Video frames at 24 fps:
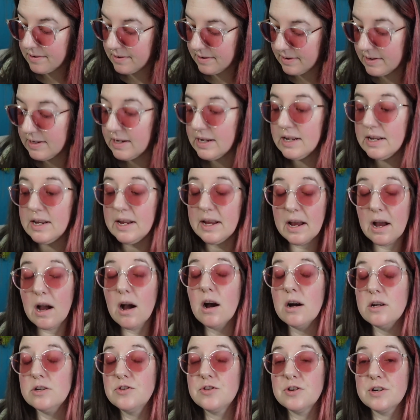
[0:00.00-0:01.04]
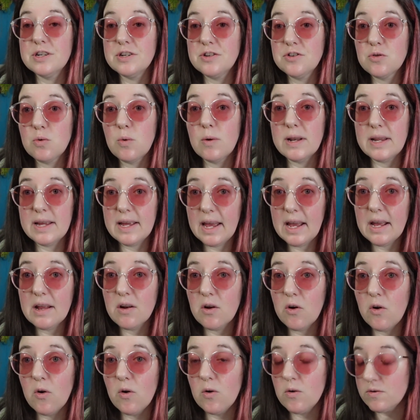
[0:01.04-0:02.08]
needing 128
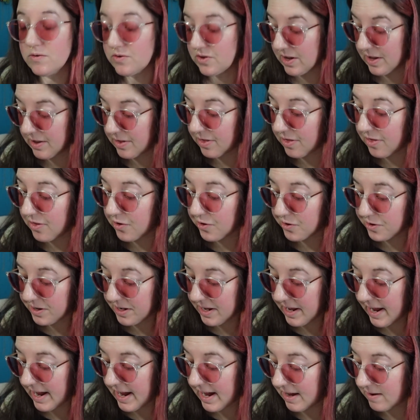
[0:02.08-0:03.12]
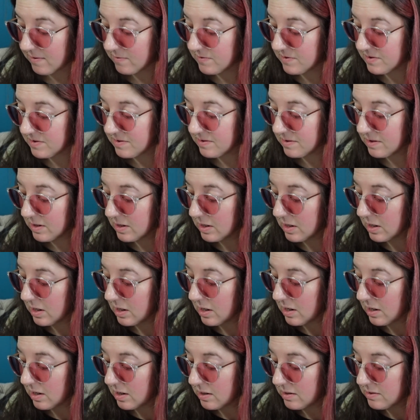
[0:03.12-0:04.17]
holes and 30 halves.
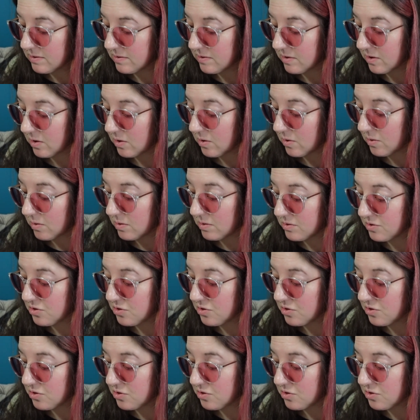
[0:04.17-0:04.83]
So